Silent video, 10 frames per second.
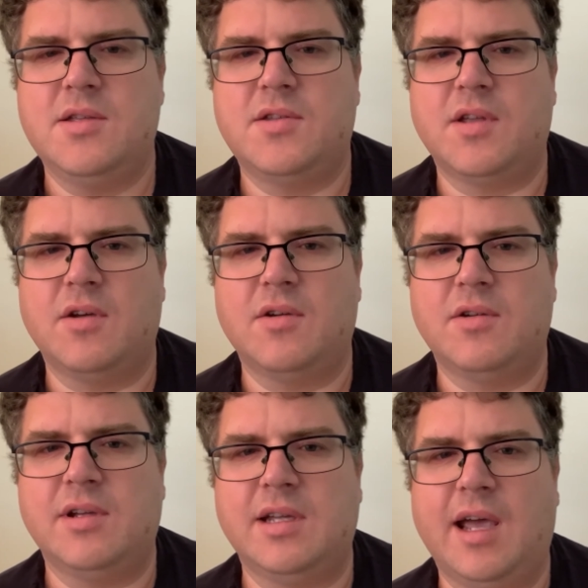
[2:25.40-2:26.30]
So,
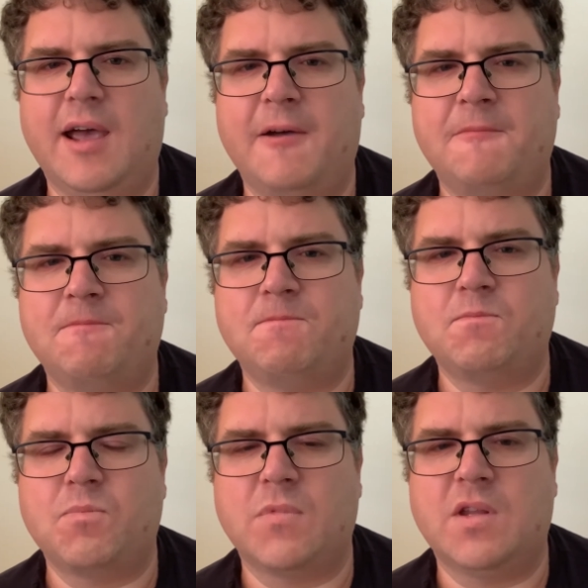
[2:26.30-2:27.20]
yeah.
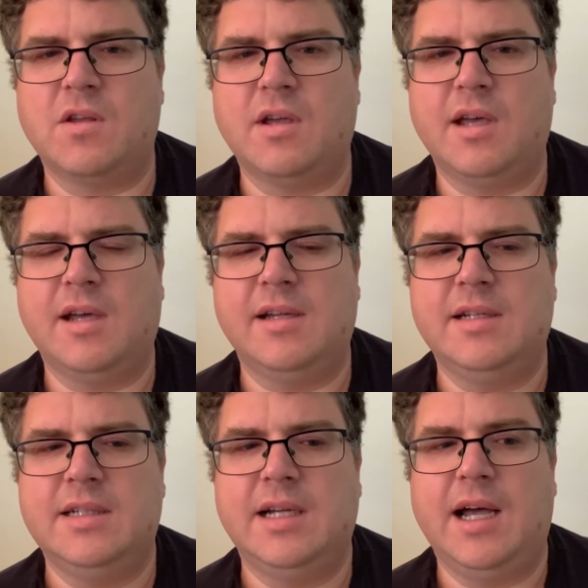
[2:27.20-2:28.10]
So, yeah.
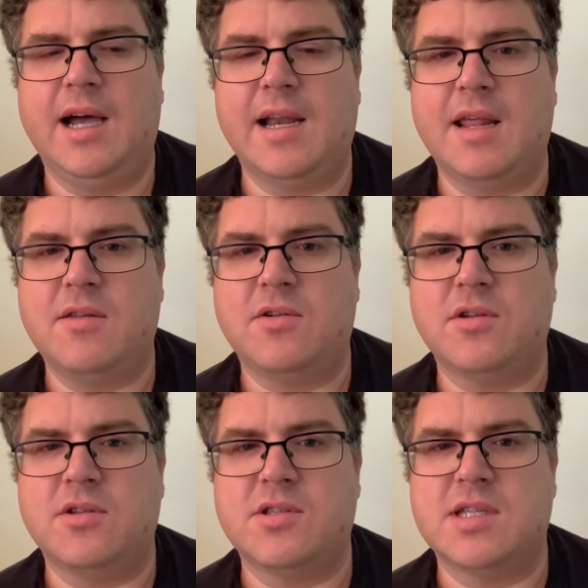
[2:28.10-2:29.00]
Uh, another good
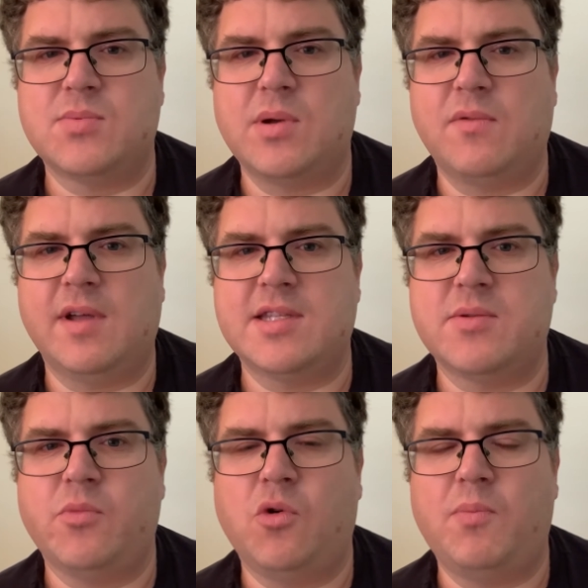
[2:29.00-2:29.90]
news this week, we've had
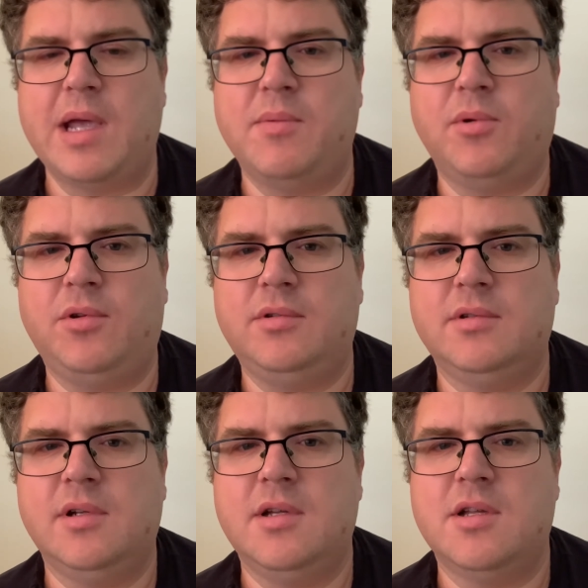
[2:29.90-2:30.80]
some more people
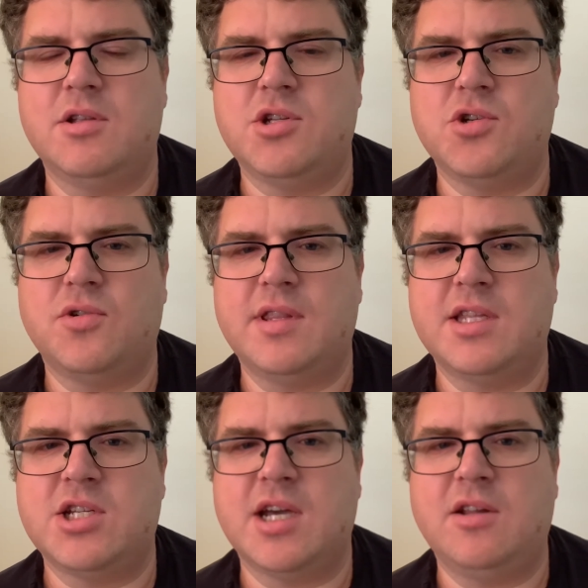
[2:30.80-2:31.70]
join the
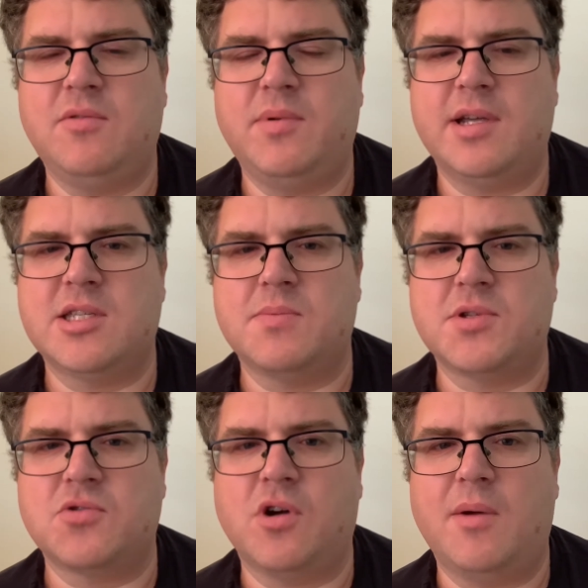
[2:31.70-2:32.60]
channel by
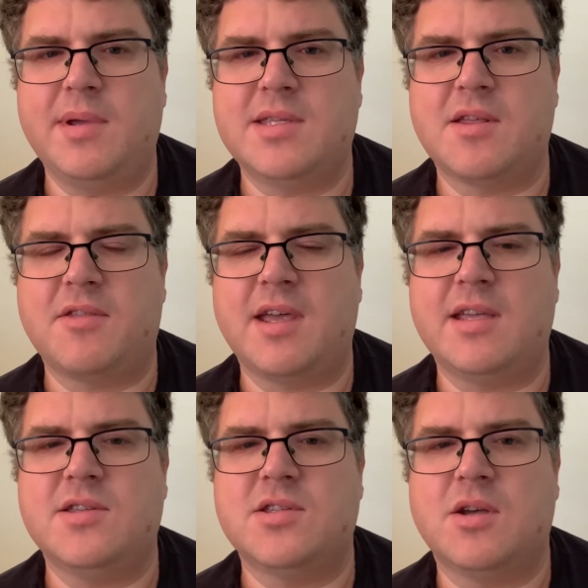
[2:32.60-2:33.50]
subscribing. So thank
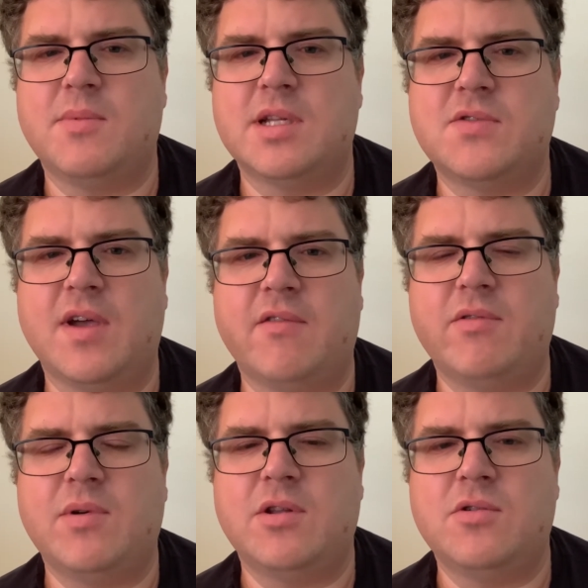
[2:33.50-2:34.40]
you so much for
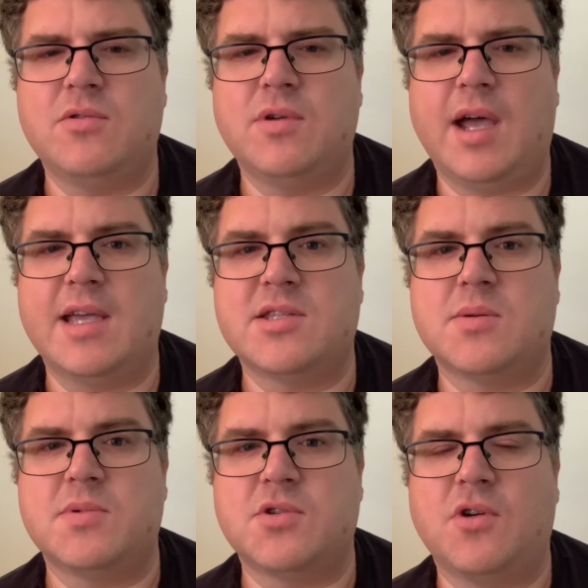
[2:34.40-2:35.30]
everyone who has
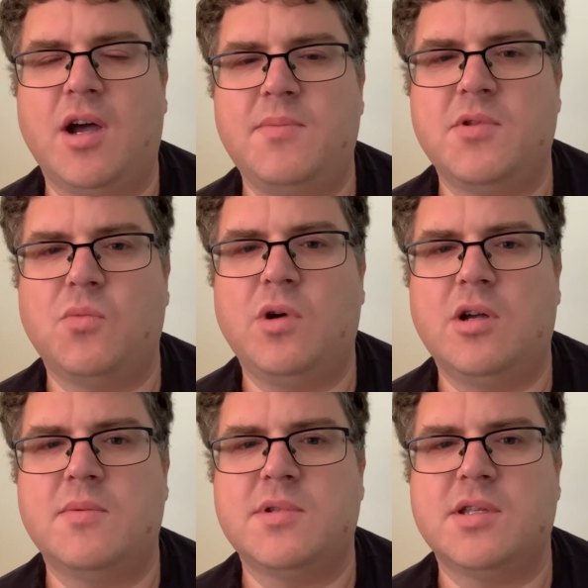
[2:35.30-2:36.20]
subscribed and
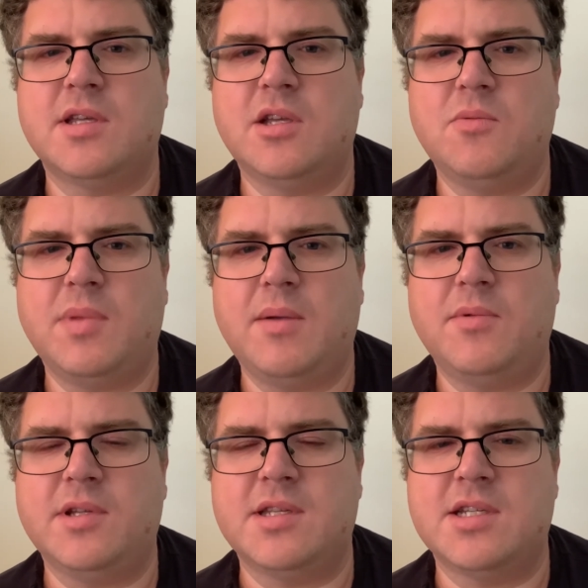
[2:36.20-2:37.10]
welcome to the new
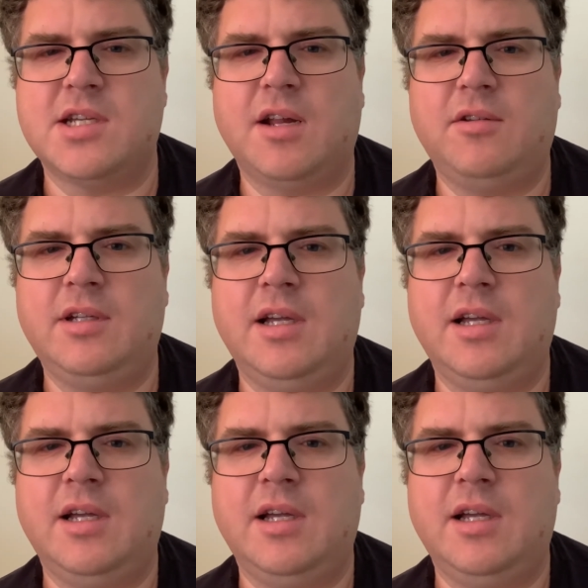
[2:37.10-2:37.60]
people to the channel.